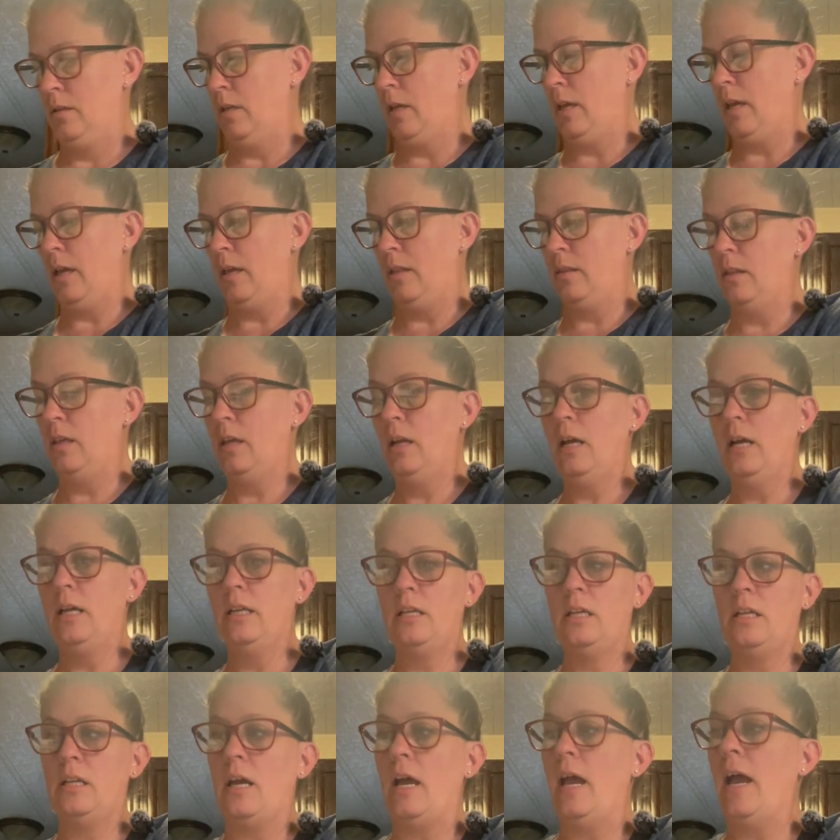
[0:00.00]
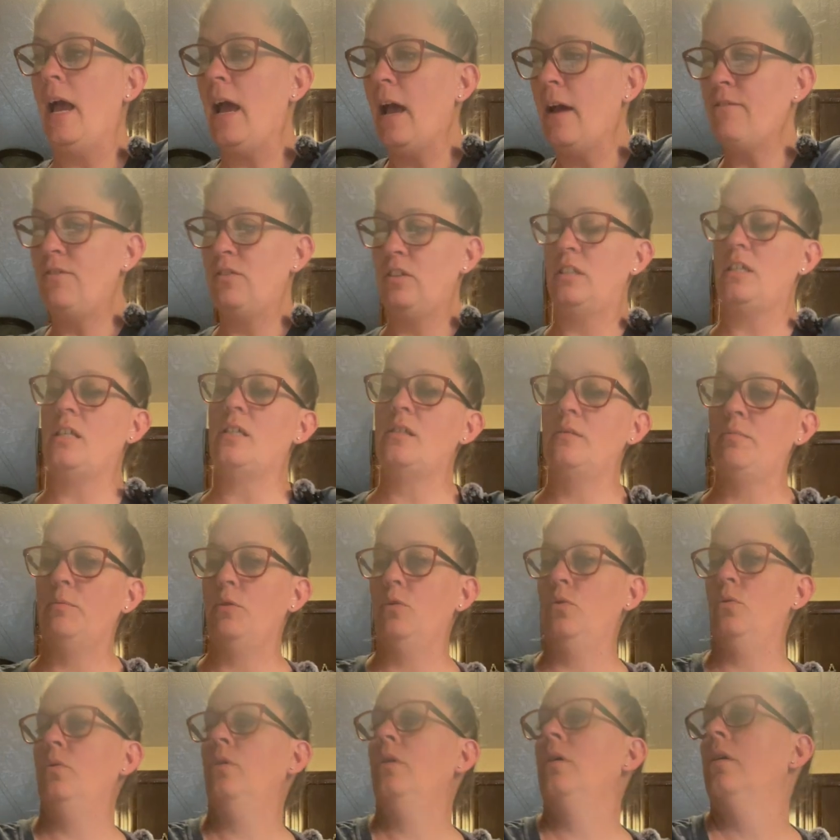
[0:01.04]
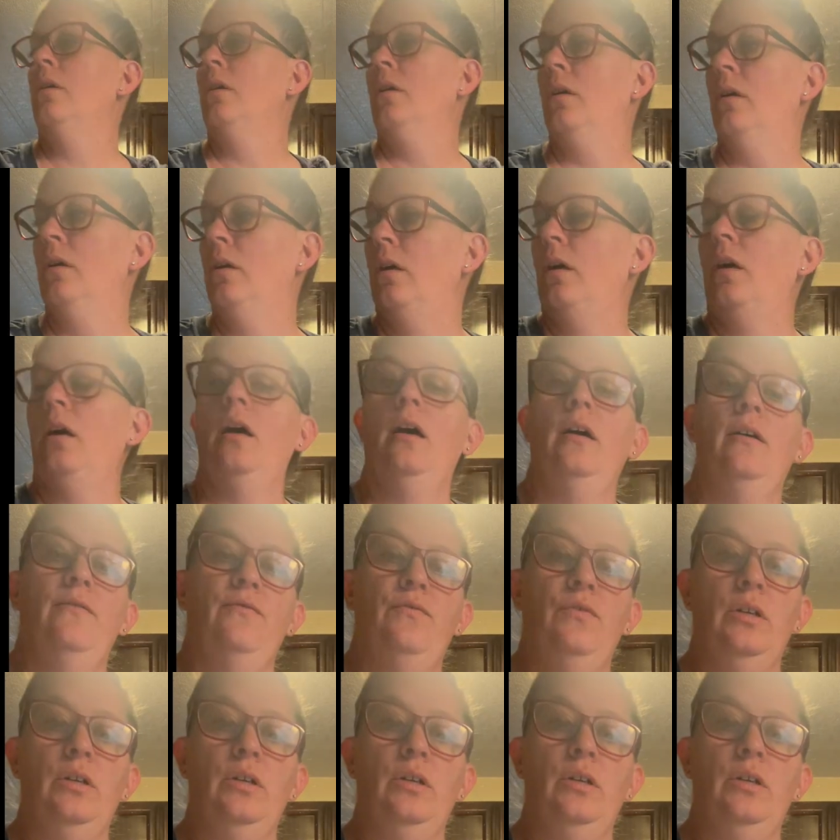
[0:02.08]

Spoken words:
And then I need a half a teaspoon of